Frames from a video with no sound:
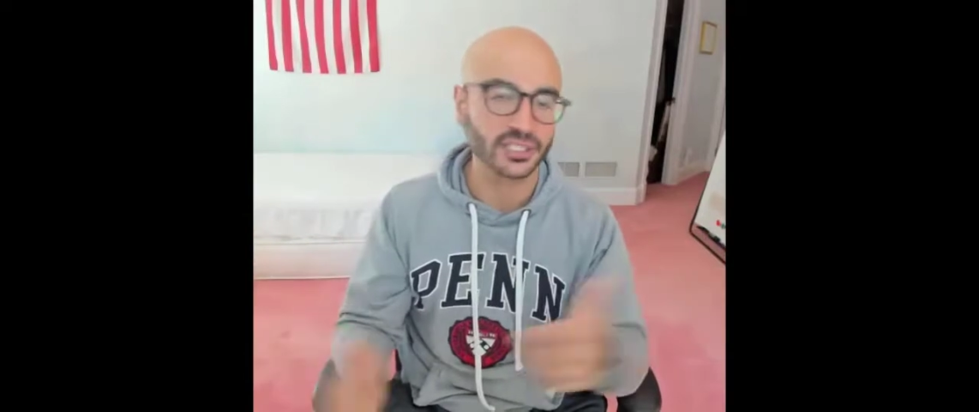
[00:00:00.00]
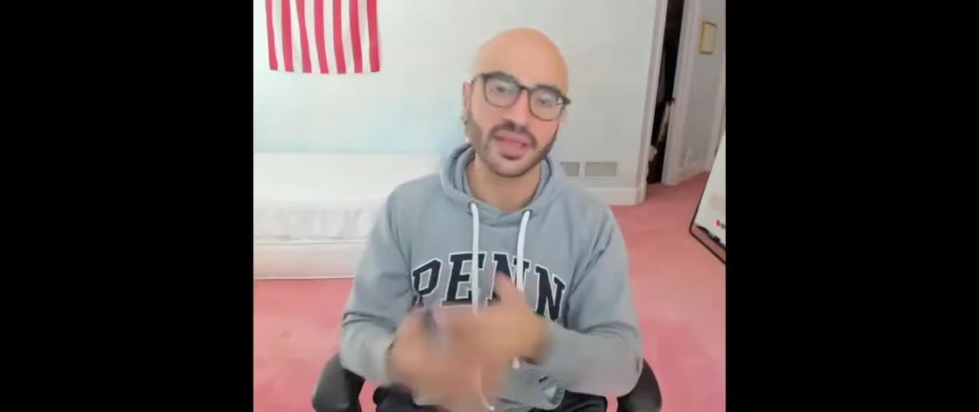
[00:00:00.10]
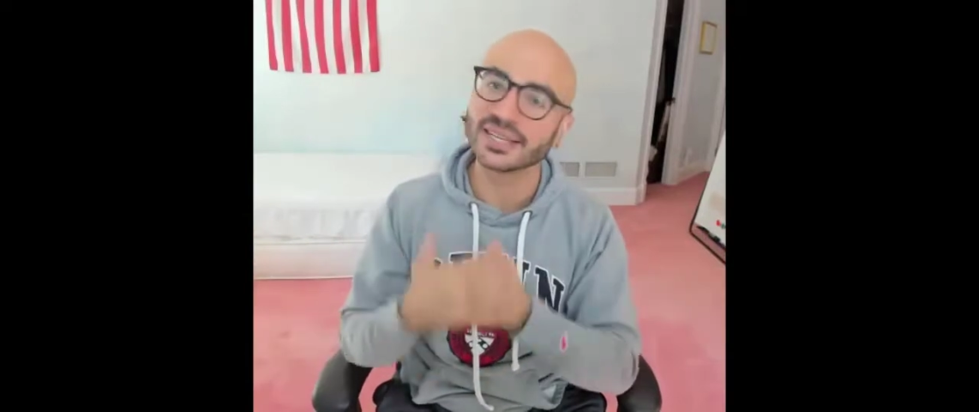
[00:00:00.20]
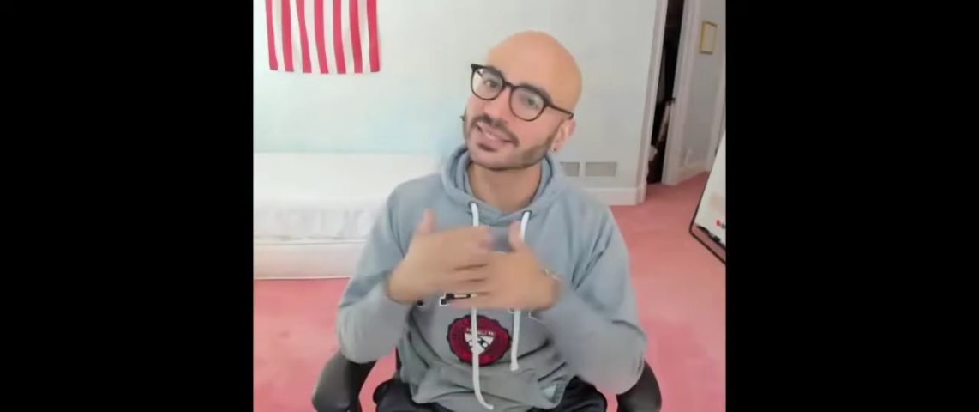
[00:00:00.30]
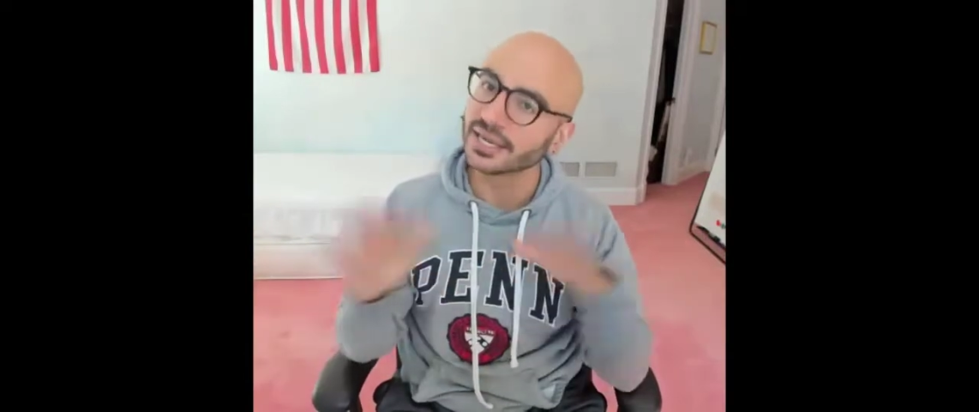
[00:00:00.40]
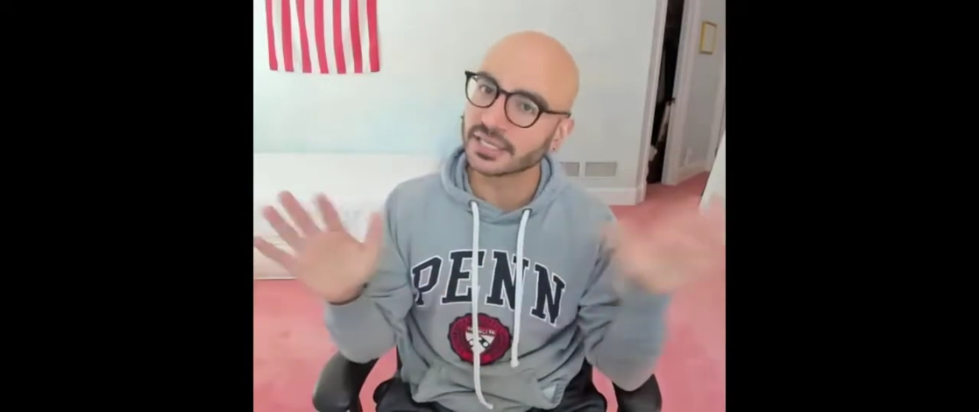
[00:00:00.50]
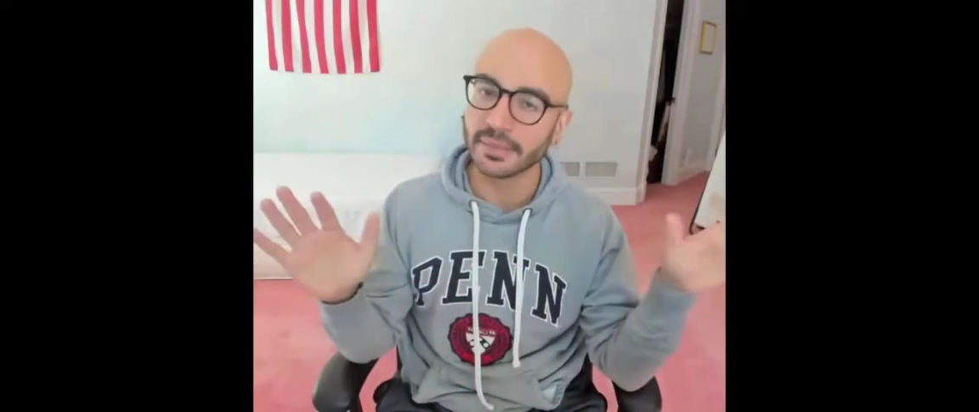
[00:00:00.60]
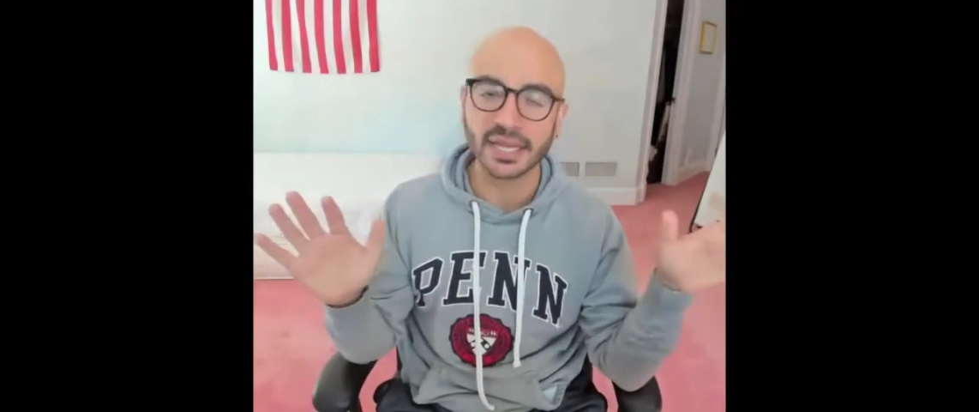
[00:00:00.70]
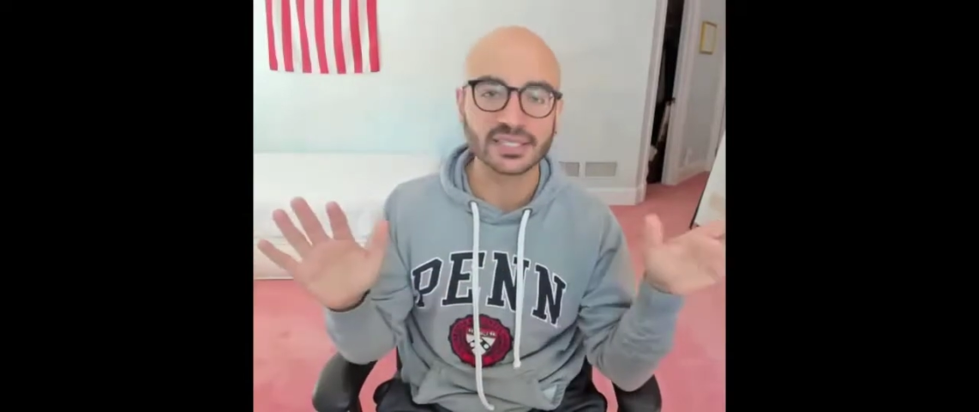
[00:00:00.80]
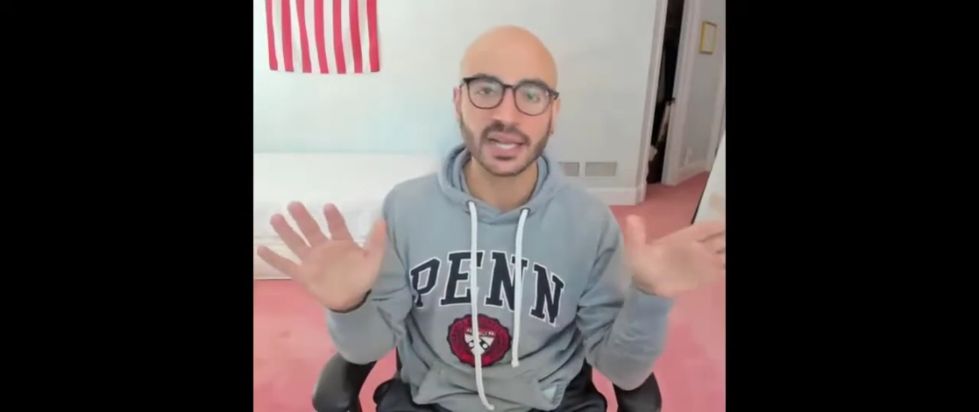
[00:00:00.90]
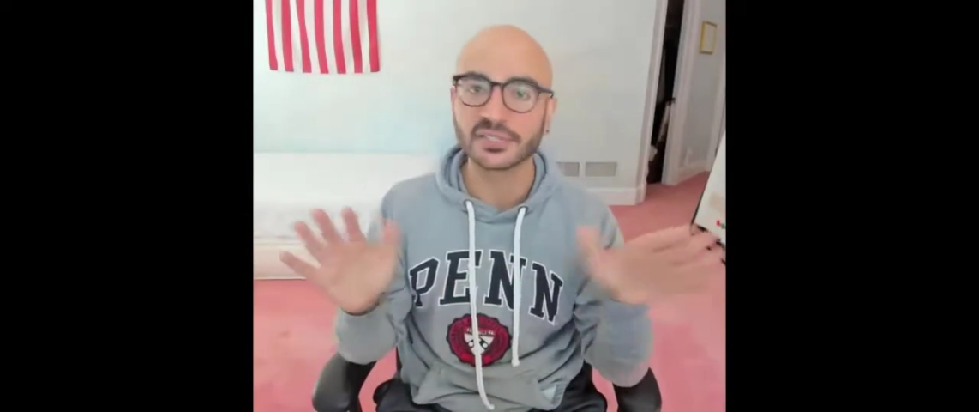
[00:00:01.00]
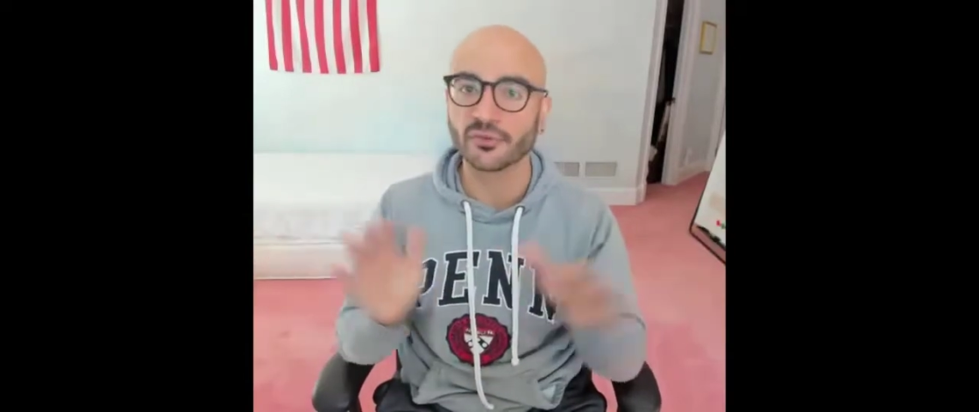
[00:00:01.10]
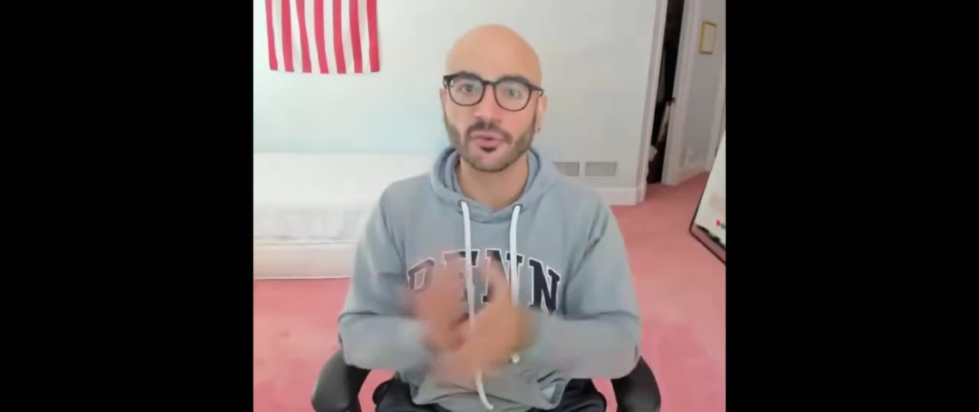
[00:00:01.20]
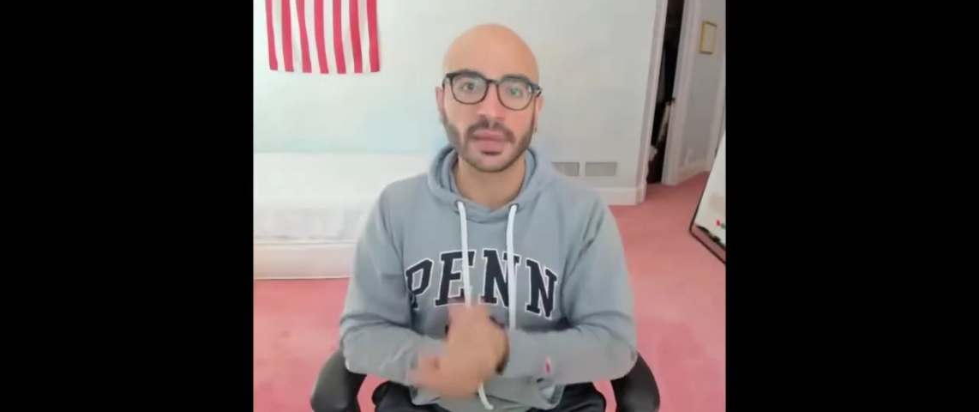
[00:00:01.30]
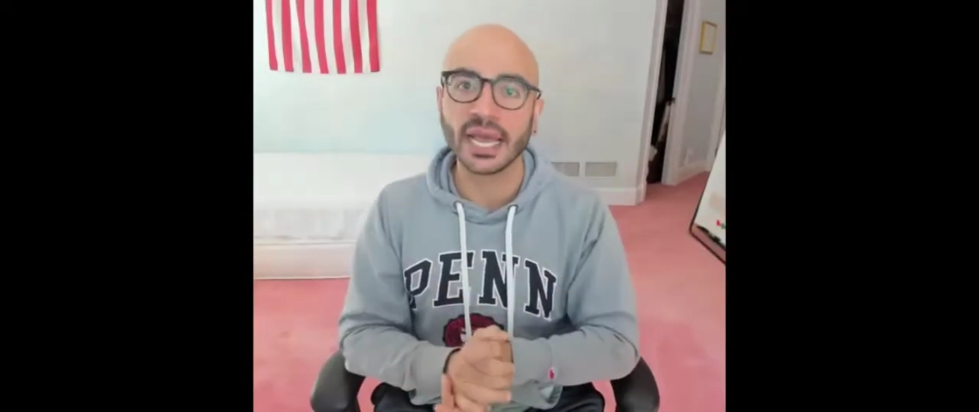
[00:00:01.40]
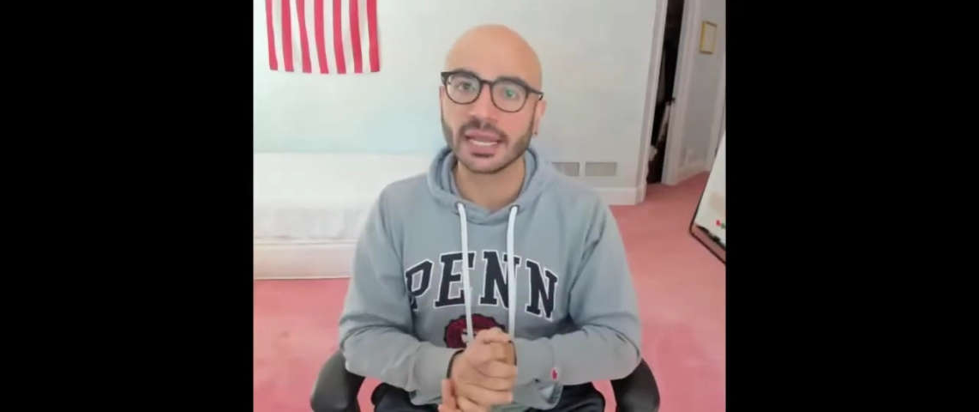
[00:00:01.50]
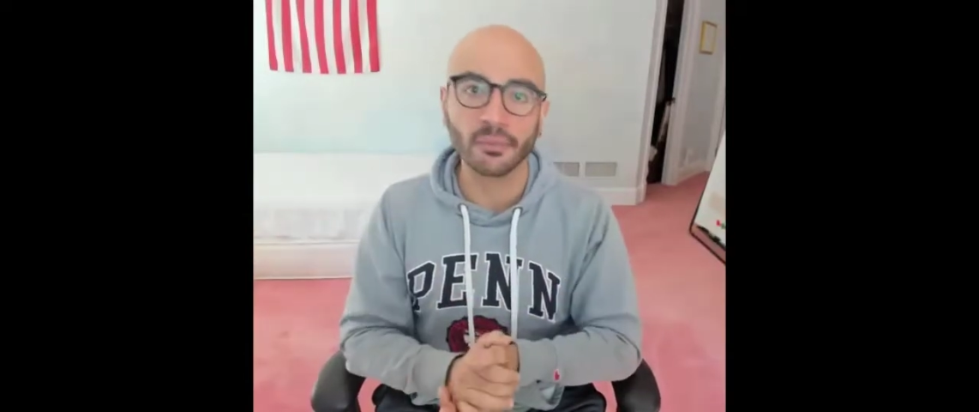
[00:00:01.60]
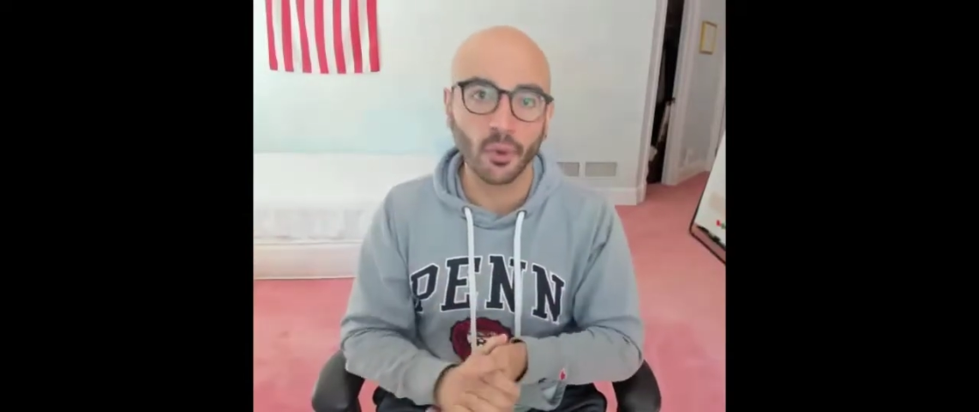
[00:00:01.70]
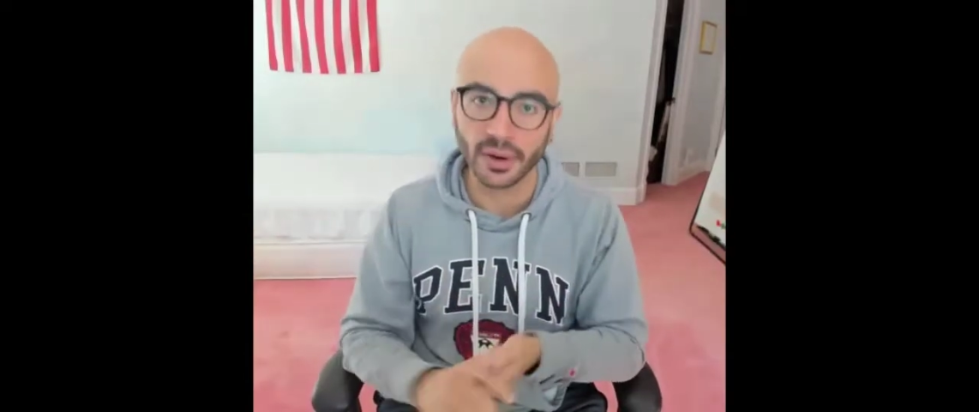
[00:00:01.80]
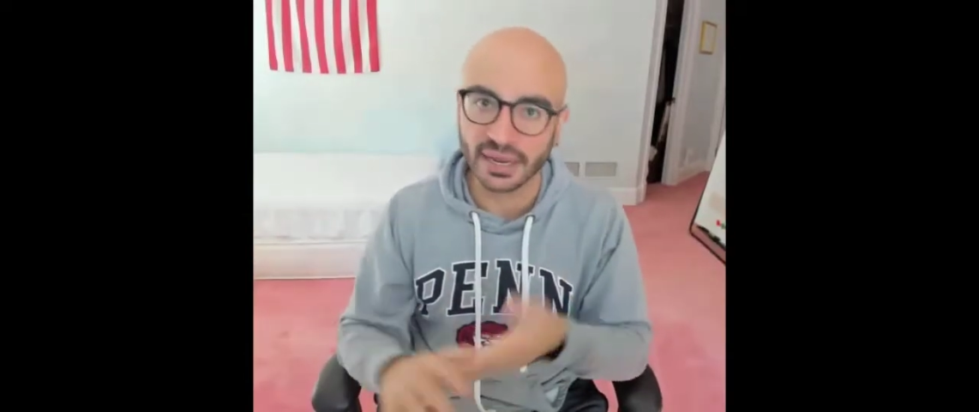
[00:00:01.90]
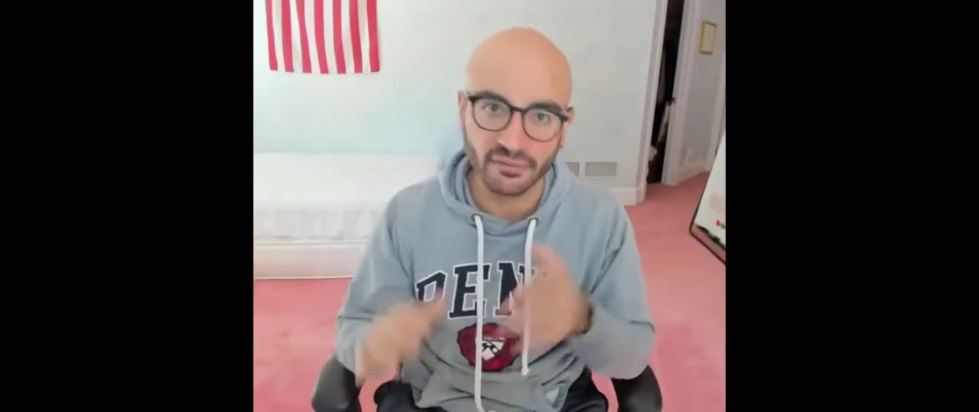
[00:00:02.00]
So that doesn't make sense for me anymore,